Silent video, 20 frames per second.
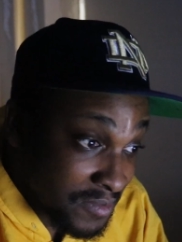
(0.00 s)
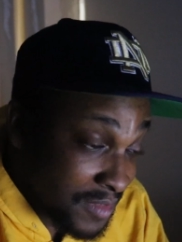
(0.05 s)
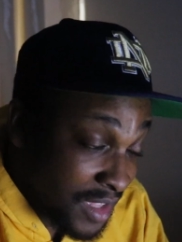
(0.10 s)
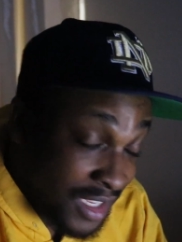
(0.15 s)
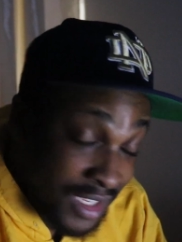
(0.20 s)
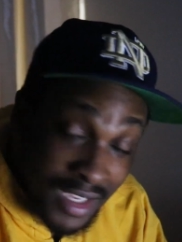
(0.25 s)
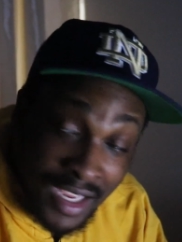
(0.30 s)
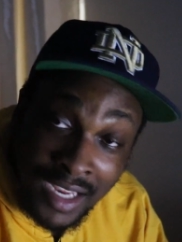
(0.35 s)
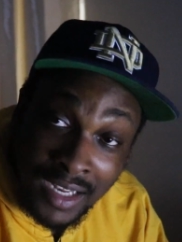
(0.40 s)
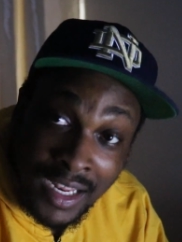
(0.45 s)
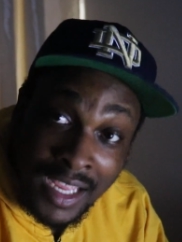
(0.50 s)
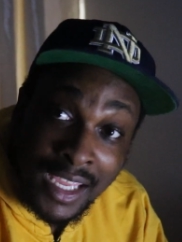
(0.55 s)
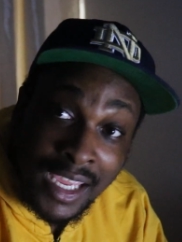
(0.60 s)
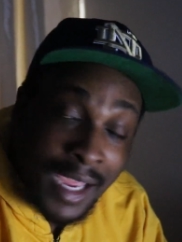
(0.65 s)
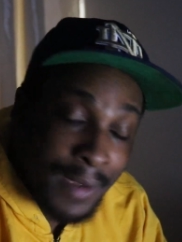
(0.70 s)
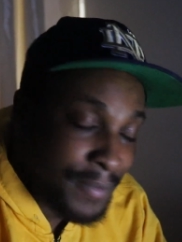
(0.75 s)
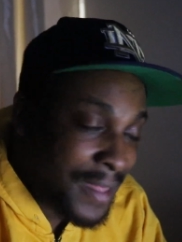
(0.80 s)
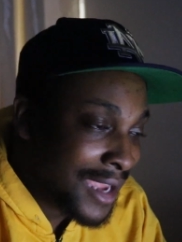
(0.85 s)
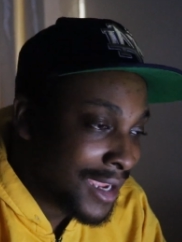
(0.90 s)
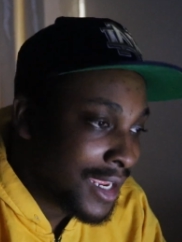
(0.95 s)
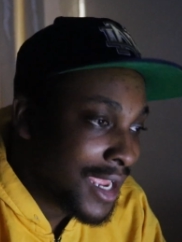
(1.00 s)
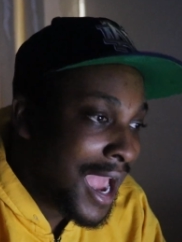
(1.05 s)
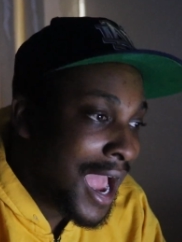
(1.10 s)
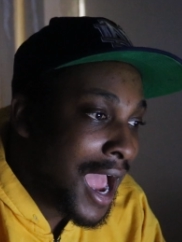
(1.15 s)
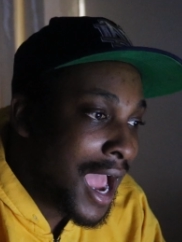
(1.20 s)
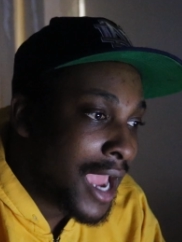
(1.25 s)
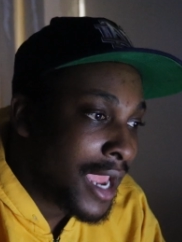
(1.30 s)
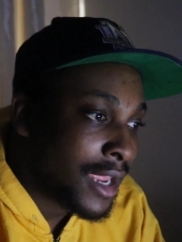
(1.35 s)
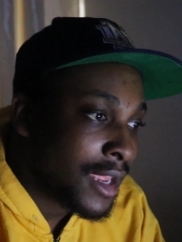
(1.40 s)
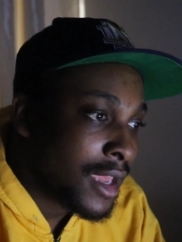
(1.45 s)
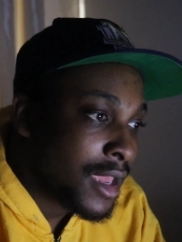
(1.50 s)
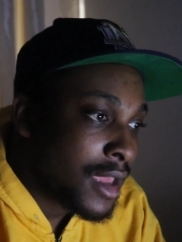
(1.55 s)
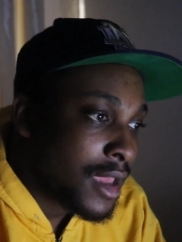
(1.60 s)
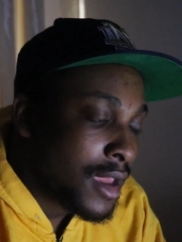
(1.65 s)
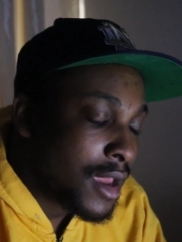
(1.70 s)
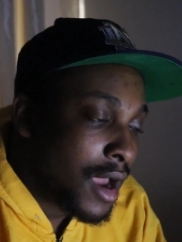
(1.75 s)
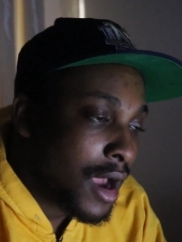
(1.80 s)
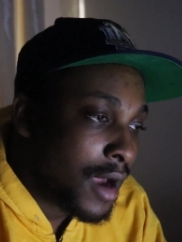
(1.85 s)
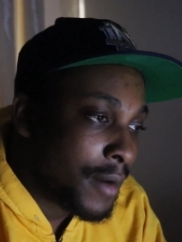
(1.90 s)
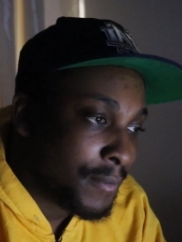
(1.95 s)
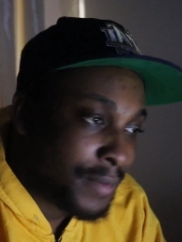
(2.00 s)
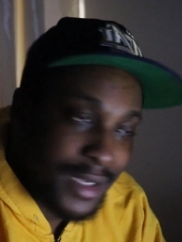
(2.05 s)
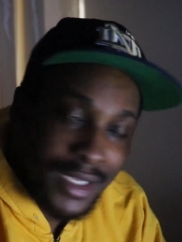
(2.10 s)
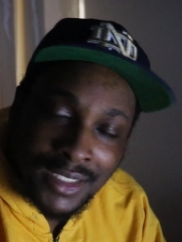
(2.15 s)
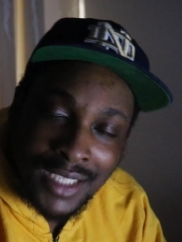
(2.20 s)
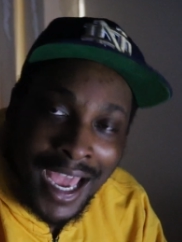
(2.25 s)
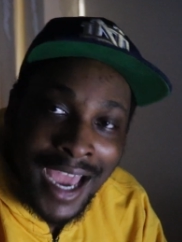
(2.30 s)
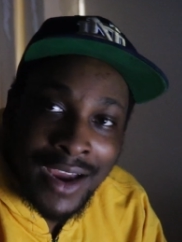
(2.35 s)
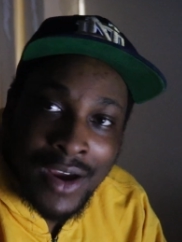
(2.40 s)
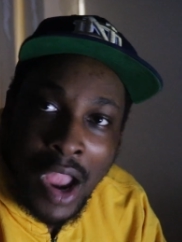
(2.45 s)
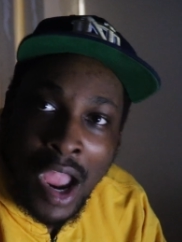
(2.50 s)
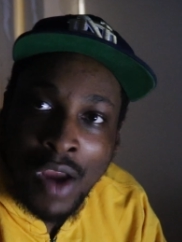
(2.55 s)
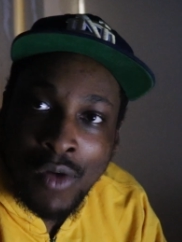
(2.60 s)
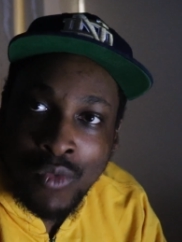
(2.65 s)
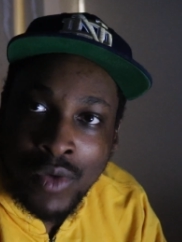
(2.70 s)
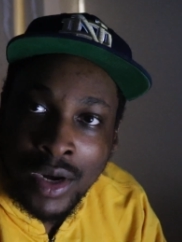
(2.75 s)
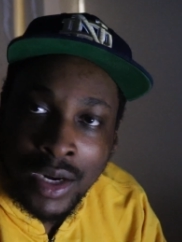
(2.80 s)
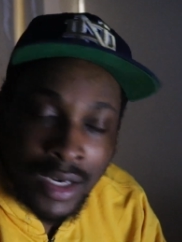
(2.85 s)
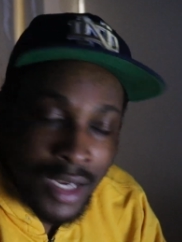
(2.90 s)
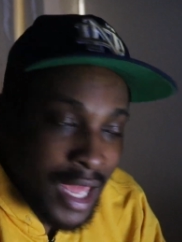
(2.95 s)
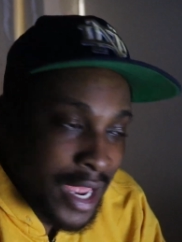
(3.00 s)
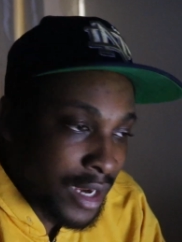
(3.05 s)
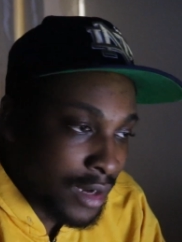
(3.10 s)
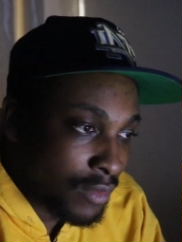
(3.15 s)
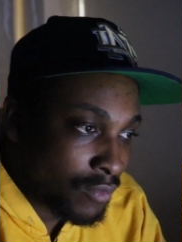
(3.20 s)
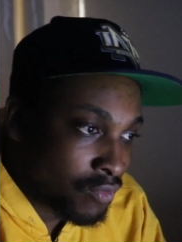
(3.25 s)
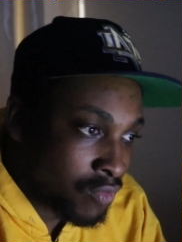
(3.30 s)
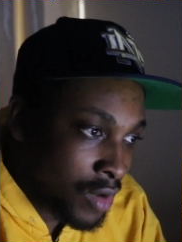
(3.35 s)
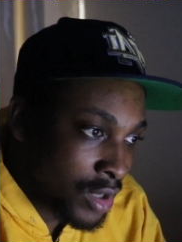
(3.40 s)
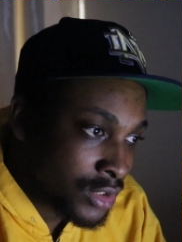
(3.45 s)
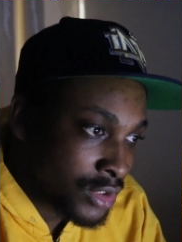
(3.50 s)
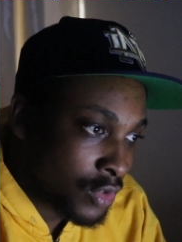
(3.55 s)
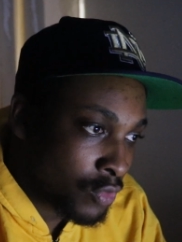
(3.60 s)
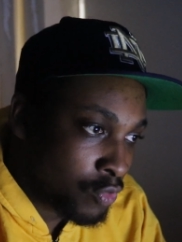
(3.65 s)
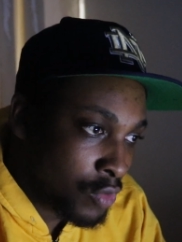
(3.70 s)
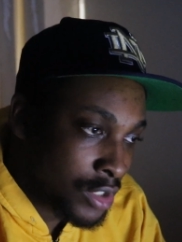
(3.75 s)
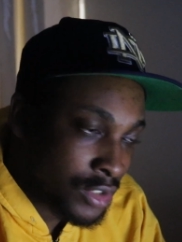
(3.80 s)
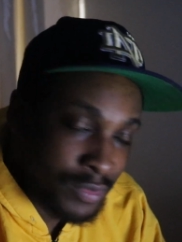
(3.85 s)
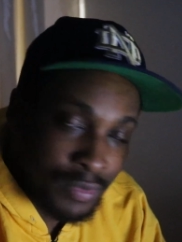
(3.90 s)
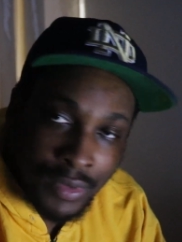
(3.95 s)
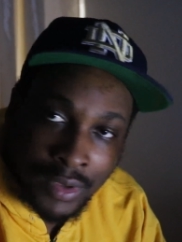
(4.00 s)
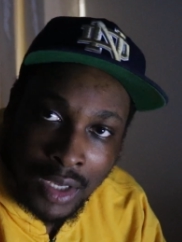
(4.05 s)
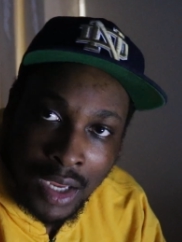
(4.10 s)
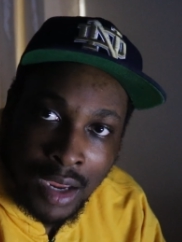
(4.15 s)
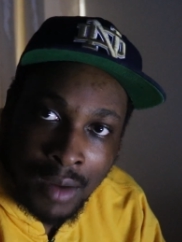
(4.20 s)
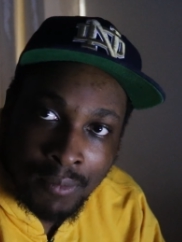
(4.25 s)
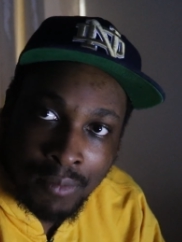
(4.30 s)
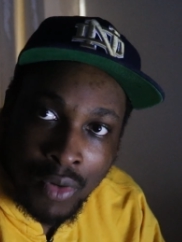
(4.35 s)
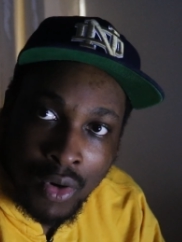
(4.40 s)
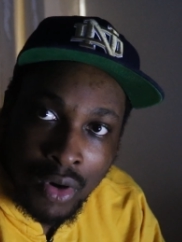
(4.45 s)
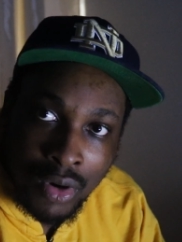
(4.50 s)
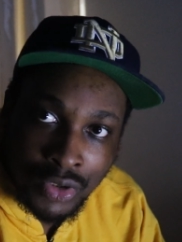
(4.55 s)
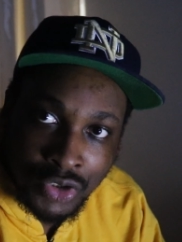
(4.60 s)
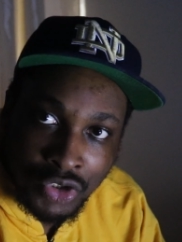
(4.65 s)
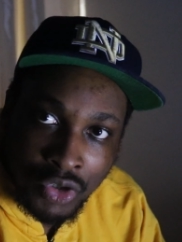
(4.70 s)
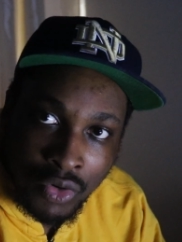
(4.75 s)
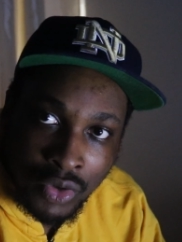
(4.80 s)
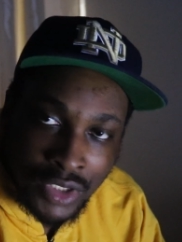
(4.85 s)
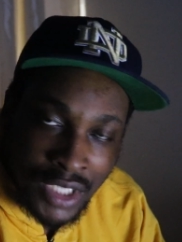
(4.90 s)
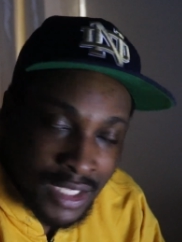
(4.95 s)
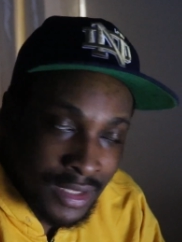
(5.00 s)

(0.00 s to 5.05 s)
Like, they keep that guy. Because I really like Russell Westbrook and Paul George.